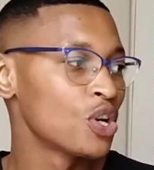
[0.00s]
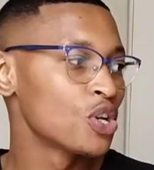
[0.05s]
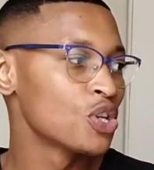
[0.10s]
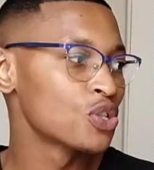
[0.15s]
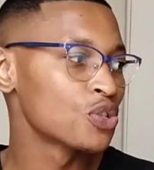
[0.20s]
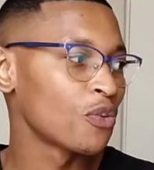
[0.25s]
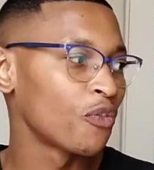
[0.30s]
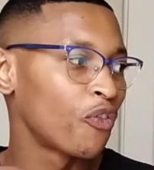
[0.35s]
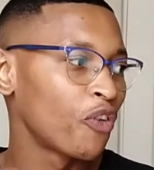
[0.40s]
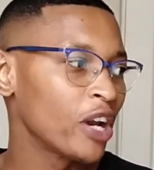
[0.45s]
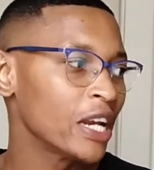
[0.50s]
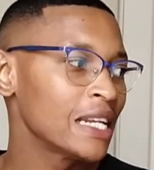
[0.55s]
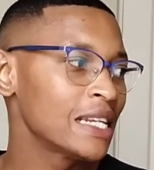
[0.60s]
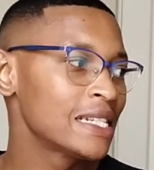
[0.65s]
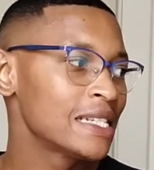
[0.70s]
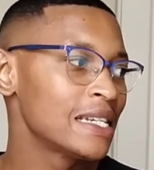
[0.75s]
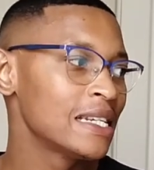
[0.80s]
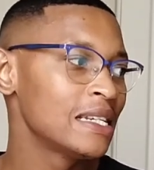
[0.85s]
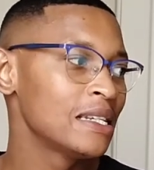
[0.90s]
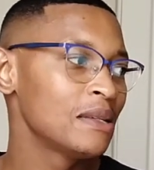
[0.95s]

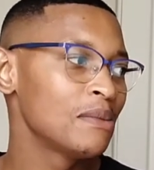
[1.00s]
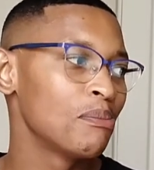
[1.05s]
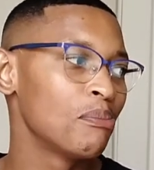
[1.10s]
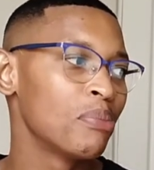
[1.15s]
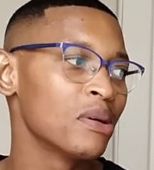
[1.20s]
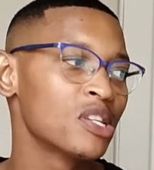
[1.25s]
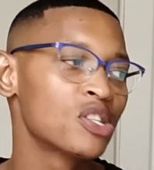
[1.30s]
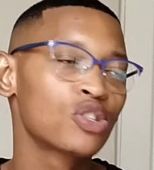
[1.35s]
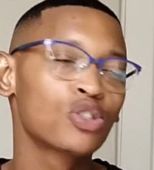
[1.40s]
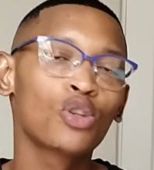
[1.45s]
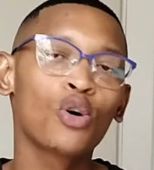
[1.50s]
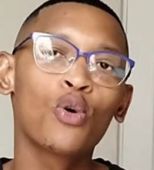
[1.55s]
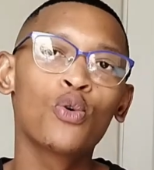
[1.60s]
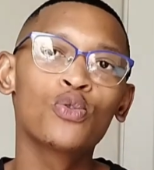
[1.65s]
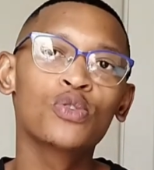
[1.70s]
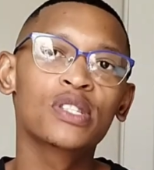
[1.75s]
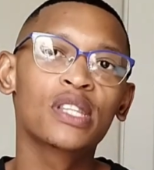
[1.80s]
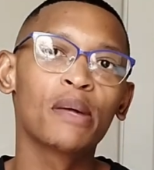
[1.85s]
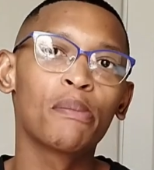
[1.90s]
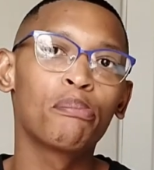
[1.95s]
Sovereignty
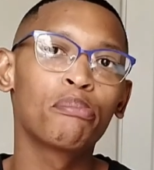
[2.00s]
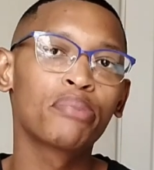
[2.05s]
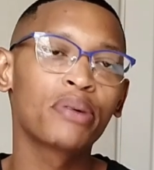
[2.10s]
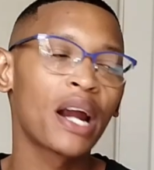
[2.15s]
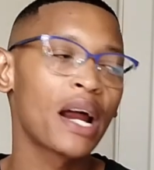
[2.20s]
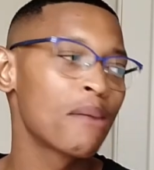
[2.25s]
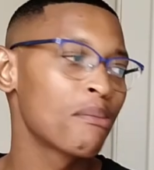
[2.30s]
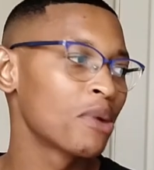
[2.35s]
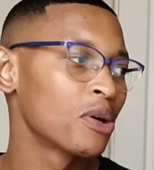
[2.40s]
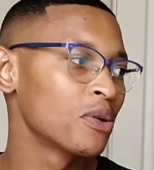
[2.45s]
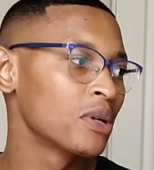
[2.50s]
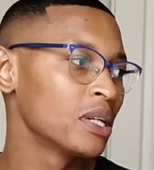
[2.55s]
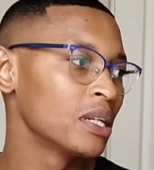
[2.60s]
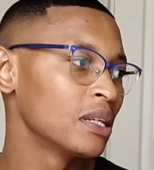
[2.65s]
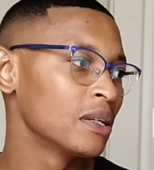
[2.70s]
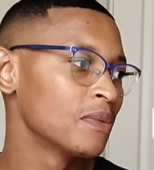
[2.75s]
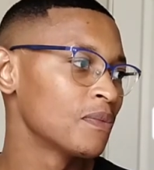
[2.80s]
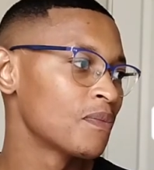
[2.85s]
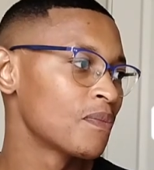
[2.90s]
bestows the primary